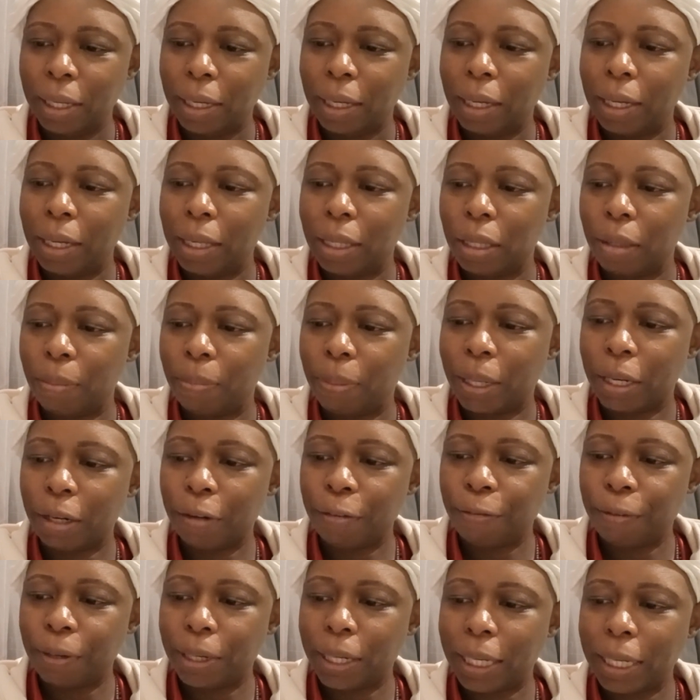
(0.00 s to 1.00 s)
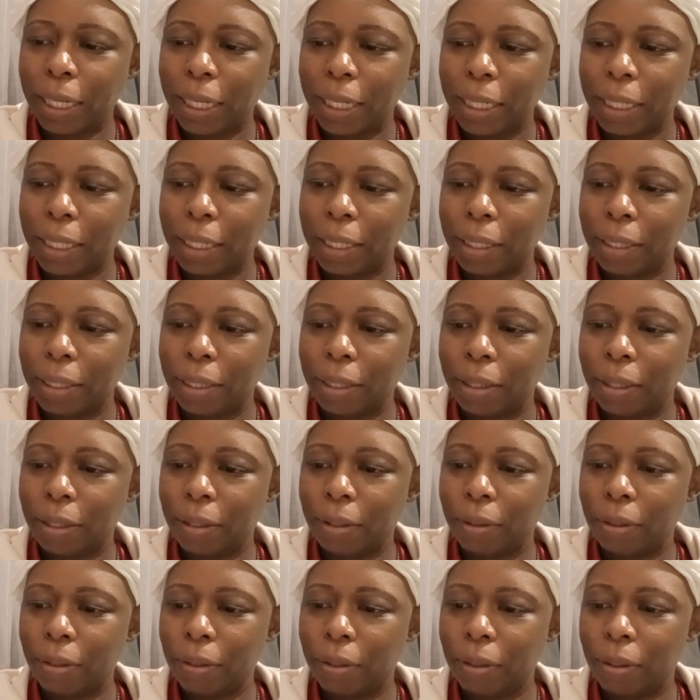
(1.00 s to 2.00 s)
And the butterfly,
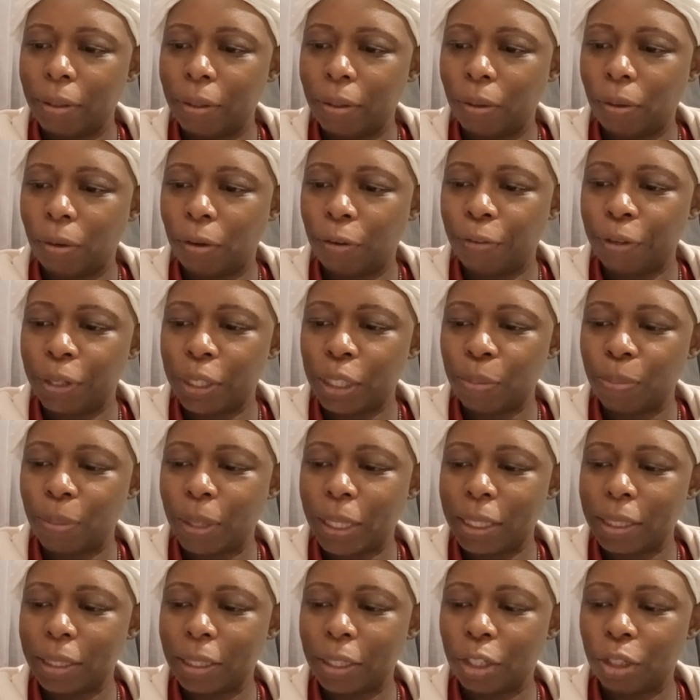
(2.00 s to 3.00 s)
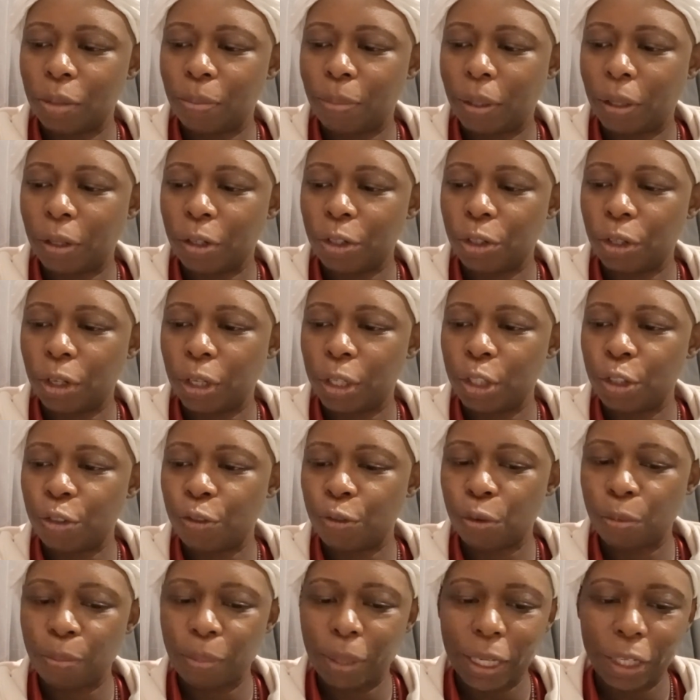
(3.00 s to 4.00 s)
obvious message about
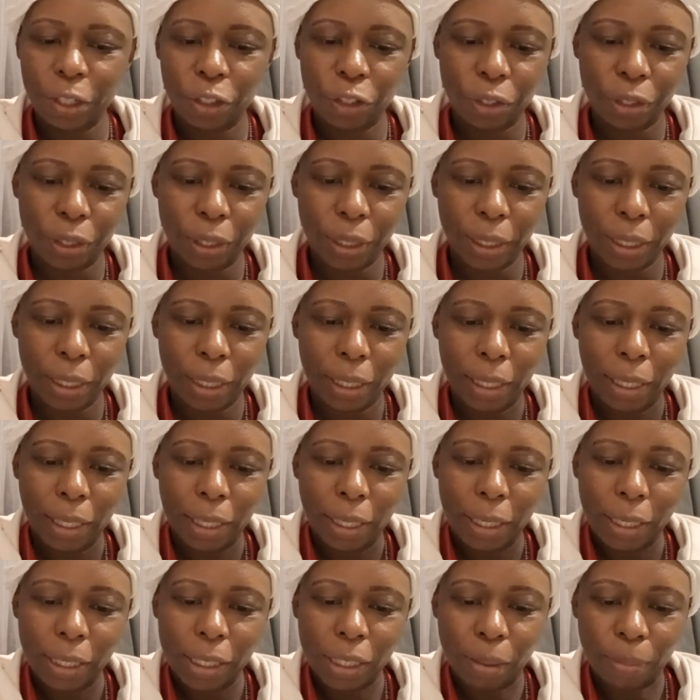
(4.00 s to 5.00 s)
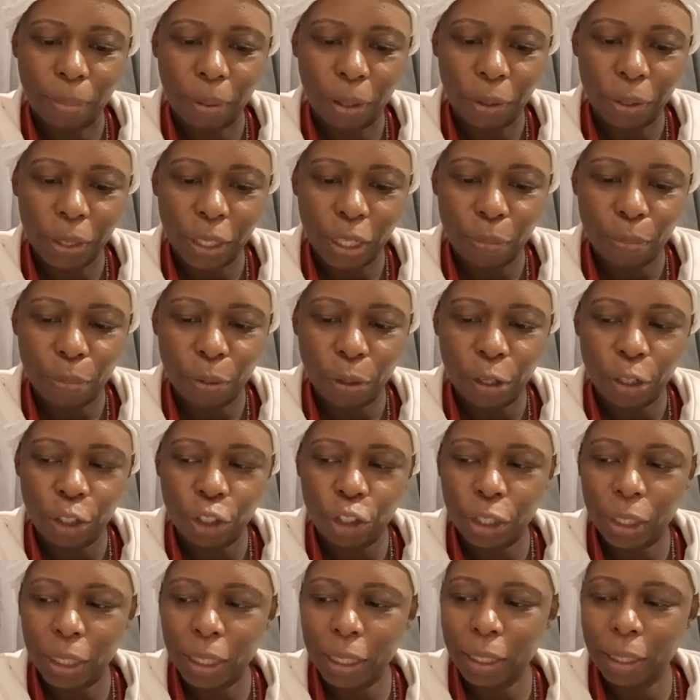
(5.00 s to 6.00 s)
transformation, is about
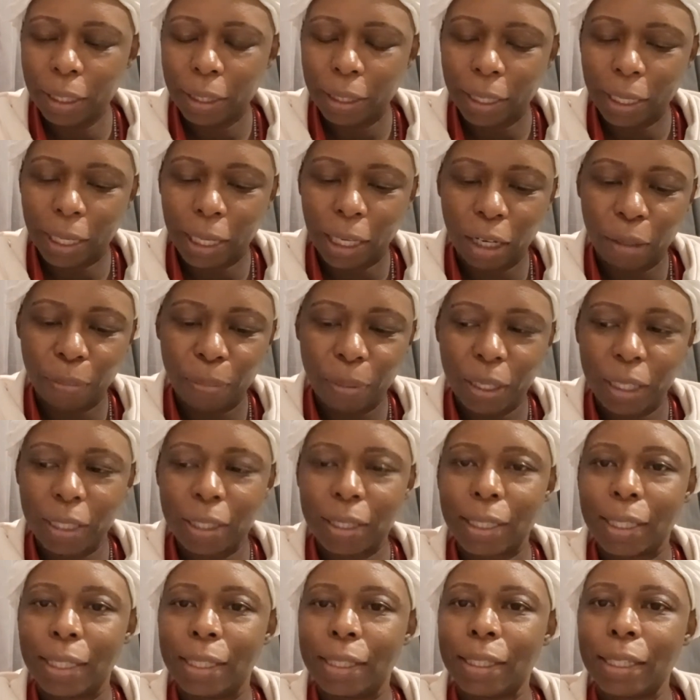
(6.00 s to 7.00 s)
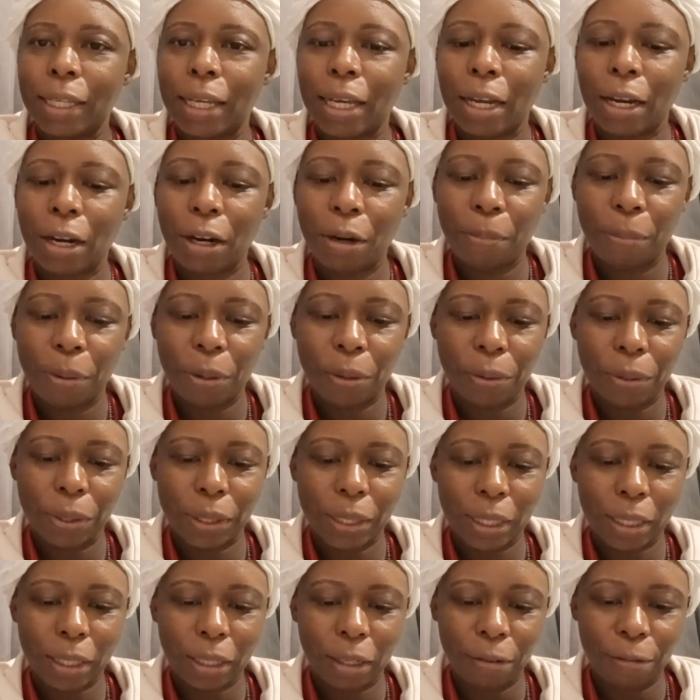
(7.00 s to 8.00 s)
emerging. The element is air because
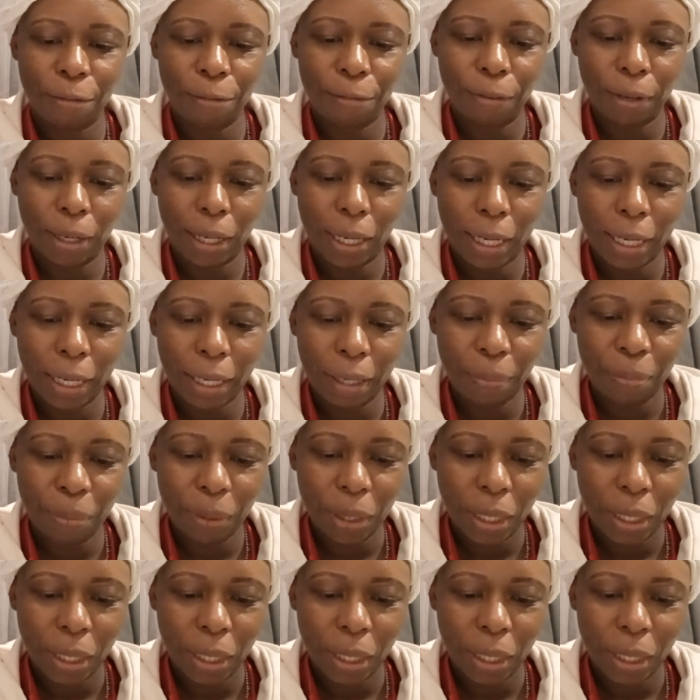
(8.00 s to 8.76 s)
it can fly.